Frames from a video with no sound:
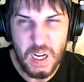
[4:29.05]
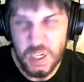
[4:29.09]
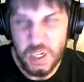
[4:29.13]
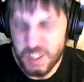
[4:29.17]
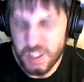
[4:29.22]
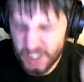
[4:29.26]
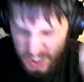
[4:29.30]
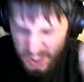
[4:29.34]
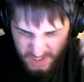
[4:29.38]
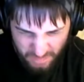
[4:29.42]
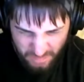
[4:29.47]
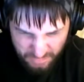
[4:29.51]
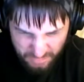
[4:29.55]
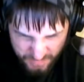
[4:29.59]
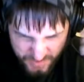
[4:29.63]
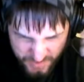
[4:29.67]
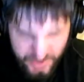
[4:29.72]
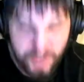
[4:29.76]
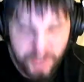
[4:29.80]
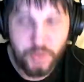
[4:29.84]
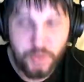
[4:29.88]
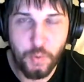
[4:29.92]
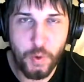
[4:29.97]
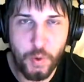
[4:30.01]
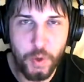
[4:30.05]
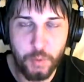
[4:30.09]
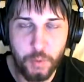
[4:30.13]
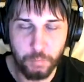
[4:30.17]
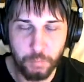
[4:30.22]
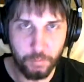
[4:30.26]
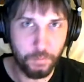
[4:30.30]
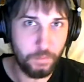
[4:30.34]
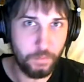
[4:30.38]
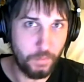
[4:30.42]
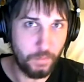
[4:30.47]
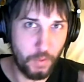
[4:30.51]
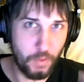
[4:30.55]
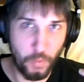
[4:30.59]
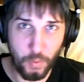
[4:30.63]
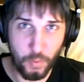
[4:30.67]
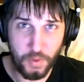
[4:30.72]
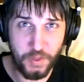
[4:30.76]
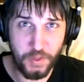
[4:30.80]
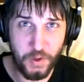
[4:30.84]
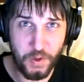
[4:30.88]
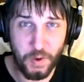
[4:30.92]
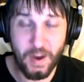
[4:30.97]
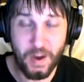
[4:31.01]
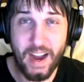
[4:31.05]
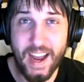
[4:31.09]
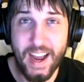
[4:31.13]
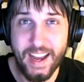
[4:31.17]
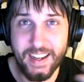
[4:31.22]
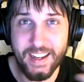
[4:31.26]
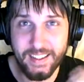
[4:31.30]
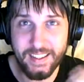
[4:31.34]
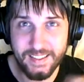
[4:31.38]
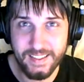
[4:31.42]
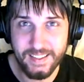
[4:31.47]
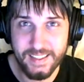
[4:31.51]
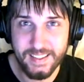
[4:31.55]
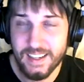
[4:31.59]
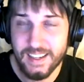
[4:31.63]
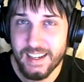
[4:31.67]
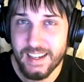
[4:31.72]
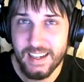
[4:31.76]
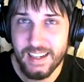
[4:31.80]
Just to screw with their heads.